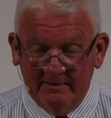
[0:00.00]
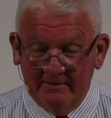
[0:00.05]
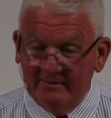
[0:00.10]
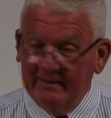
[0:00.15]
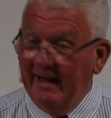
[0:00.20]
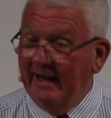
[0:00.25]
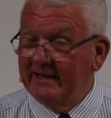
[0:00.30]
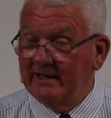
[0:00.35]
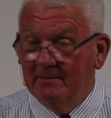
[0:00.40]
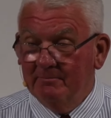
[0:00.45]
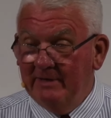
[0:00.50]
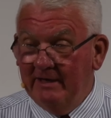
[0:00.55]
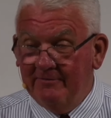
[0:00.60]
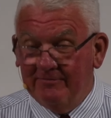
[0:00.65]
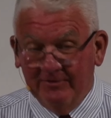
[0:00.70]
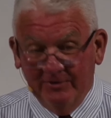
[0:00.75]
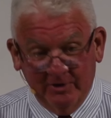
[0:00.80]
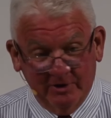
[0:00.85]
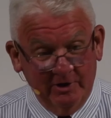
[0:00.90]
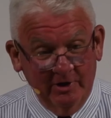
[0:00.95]
And that can be
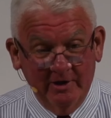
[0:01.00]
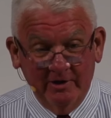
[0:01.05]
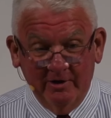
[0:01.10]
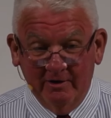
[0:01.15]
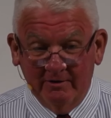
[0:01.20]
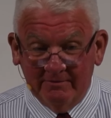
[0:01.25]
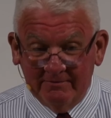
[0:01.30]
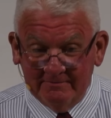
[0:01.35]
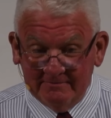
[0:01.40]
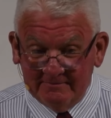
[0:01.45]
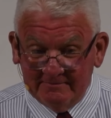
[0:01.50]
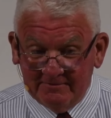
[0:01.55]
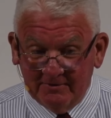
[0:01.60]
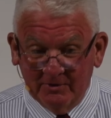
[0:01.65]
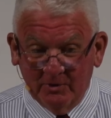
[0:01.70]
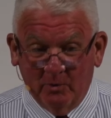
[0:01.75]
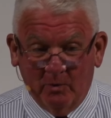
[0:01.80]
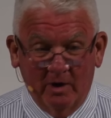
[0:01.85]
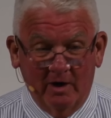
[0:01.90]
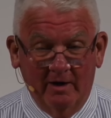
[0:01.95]
for the good or for
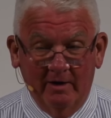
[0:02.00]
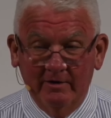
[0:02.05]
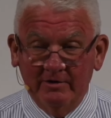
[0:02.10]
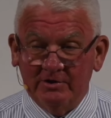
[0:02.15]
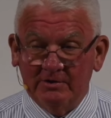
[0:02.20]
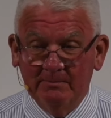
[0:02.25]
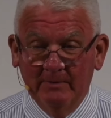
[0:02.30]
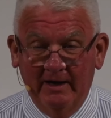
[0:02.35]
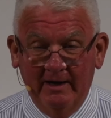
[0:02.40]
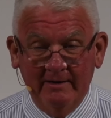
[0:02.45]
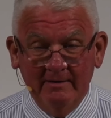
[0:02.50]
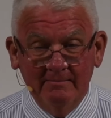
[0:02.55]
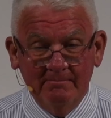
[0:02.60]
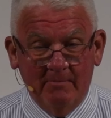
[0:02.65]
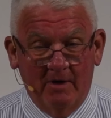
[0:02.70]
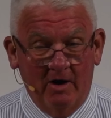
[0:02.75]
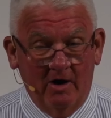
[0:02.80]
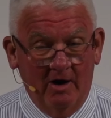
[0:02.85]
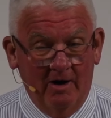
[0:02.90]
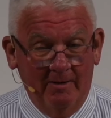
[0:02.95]
the worse, but
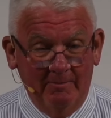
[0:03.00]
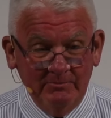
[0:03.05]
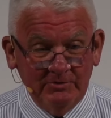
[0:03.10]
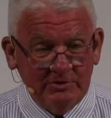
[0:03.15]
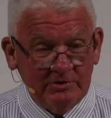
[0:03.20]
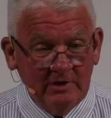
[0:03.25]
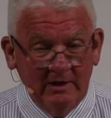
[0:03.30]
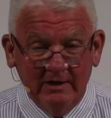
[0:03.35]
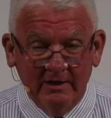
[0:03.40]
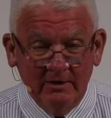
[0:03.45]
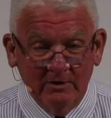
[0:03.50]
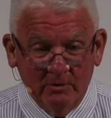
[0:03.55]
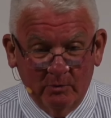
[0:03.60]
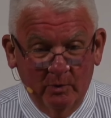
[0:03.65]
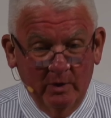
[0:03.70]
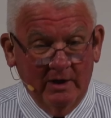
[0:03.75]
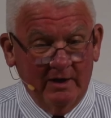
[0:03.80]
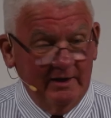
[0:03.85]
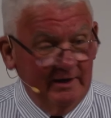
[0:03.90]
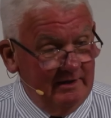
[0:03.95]
moms,
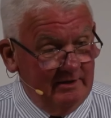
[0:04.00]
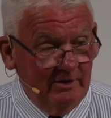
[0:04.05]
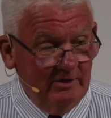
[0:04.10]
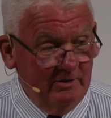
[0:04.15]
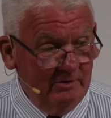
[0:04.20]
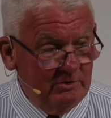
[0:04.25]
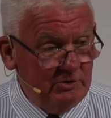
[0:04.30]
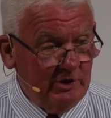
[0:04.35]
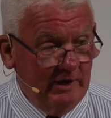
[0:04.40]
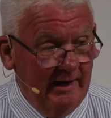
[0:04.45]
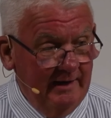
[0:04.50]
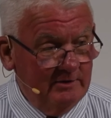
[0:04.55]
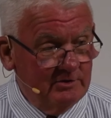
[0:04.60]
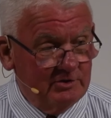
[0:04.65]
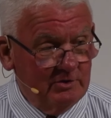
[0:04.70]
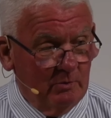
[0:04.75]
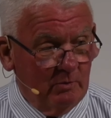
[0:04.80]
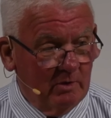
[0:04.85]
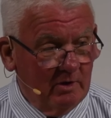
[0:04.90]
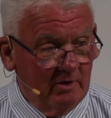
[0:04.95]
really do change
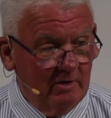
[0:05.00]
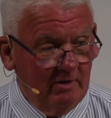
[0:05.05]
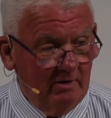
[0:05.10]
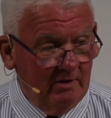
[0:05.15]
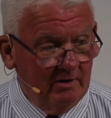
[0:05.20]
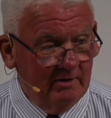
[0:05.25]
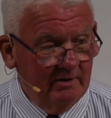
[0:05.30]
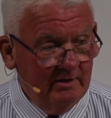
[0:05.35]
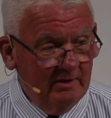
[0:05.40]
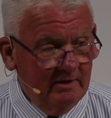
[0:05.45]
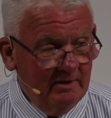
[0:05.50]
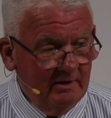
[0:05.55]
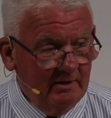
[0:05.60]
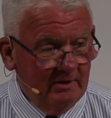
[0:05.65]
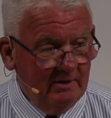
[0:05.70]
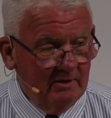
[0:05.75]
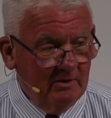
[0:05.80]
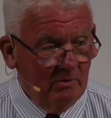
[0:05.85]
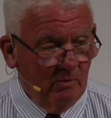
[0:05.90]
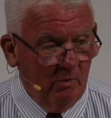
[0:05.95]
the world
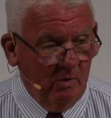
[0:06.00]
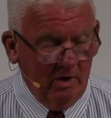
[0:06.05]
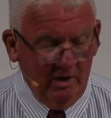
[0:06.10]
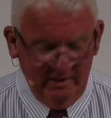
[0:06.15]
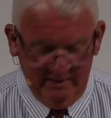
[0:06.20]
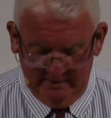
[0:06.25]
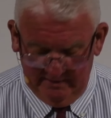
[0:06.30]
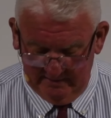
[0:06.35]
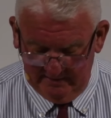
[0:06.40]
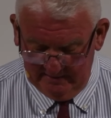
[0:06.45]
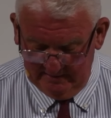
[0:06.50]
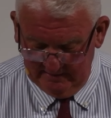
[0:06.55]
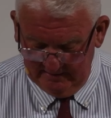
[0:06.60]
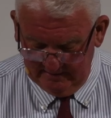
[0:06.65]
one